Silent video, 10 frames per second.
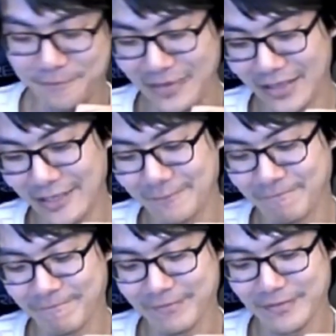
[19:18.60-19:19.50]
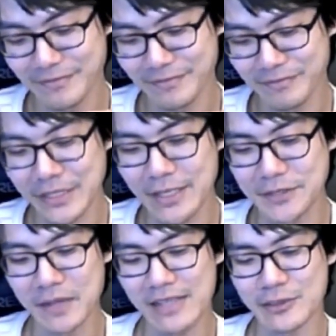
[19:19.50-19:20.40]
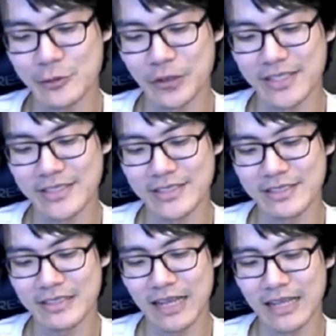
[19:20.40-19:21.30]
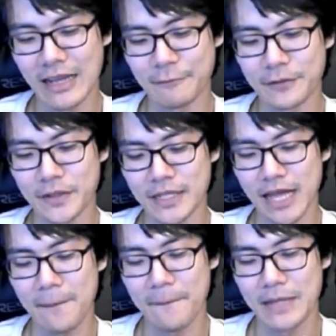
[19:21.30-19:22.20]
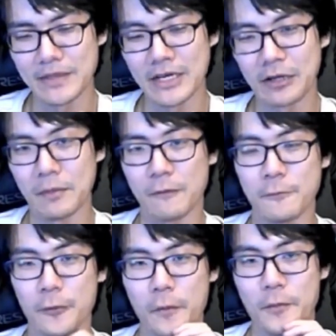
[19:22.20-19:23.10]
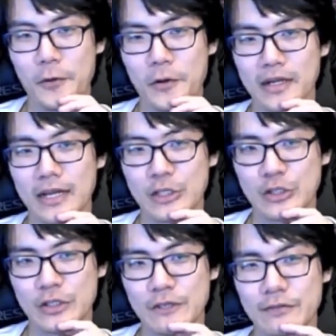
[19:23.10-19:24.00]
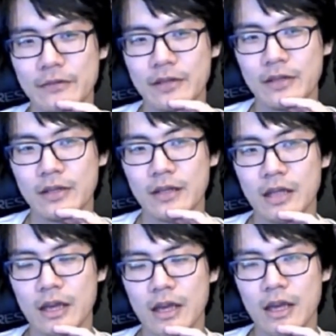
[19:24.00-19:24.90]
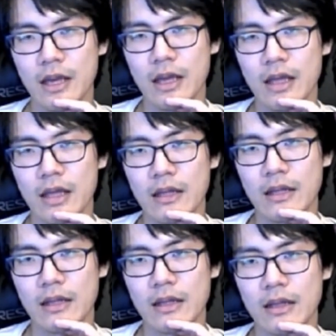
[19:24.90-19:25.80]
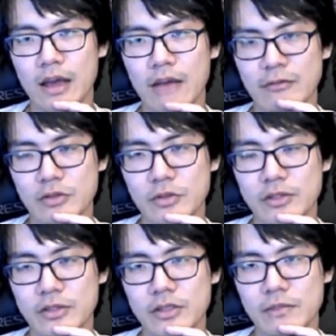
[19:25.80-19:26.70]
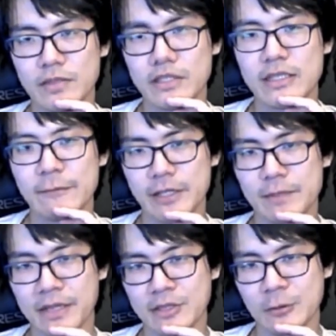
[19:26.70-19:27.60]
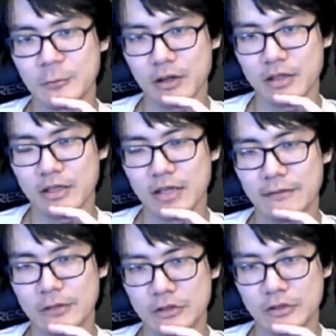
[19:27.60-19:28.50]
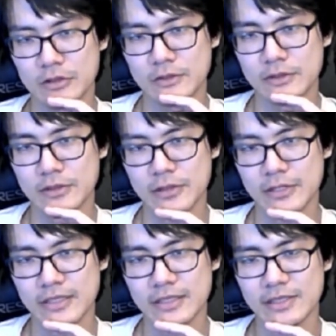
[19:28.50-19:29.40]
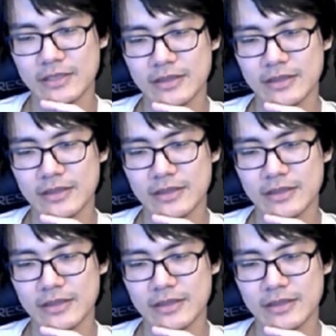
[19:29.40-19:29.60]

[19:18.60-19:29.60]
like because of that stress, I feel like that made me underperform more than I should have. And after doing some significant mental work after those tourneys,